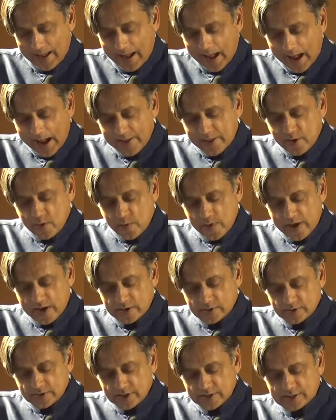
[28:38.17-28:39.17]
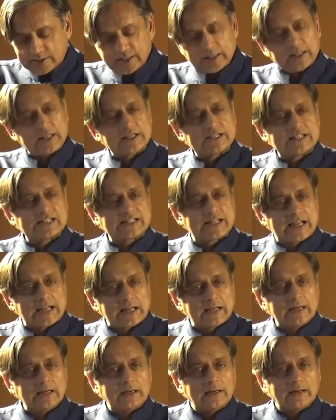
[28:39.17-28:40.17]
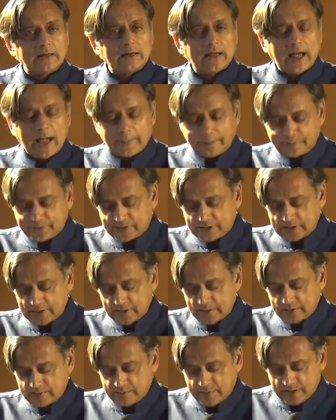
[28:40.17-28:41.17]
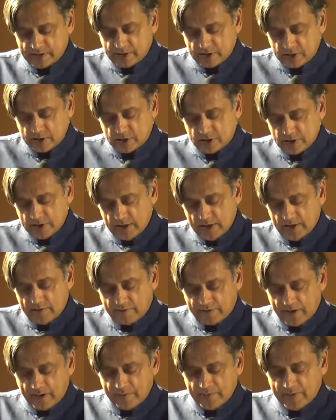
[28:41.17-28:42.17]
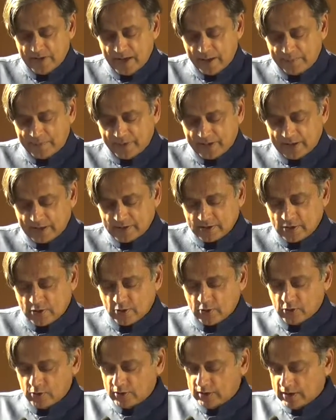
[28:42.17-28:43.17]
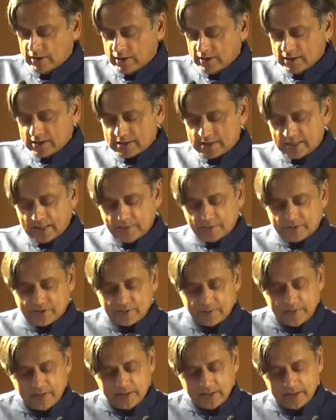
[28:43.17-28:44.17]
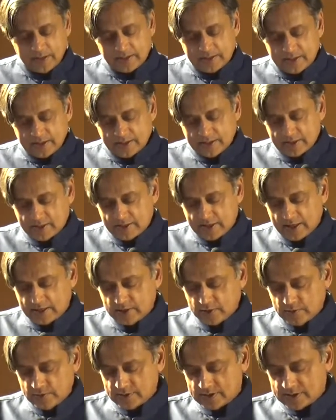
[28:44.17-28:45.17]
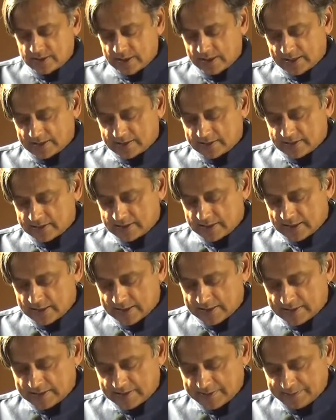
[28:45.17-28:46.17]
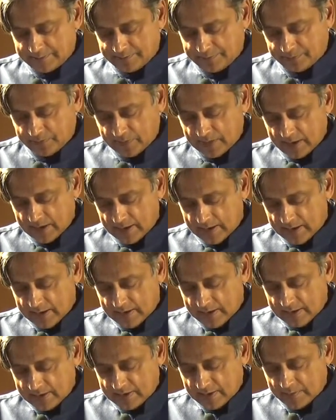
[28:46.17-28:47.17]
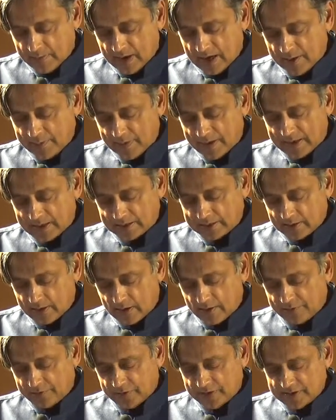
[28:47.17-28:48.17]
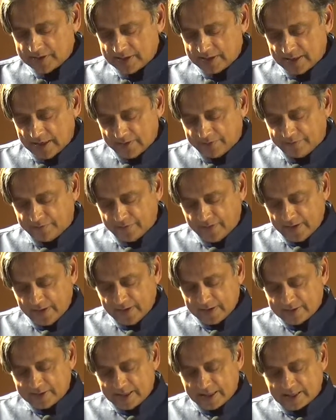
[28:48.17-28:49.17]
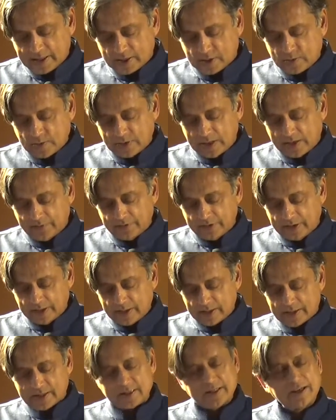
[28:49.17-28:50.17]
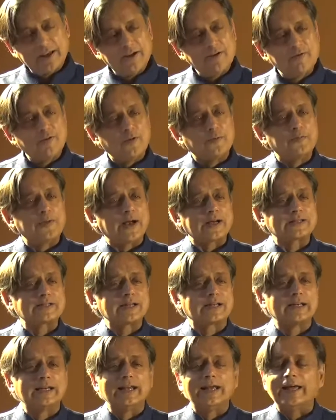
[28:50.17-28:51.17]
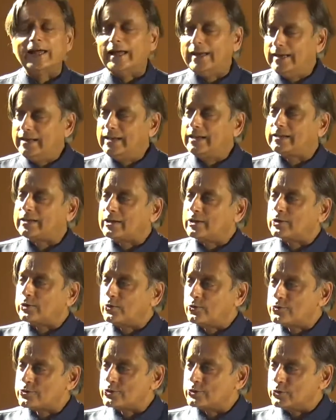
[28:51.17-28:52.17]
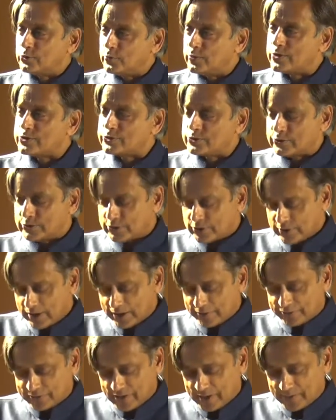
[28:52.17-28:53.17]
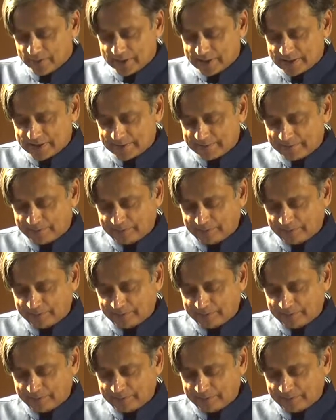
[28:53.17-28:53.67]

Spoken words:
Either way, to distill a single absolute message from the epic as a whole seems to be a disingenuous exercise. The Mahabharata offers enough textual evidence for practically any conclusion you wish to derive from it.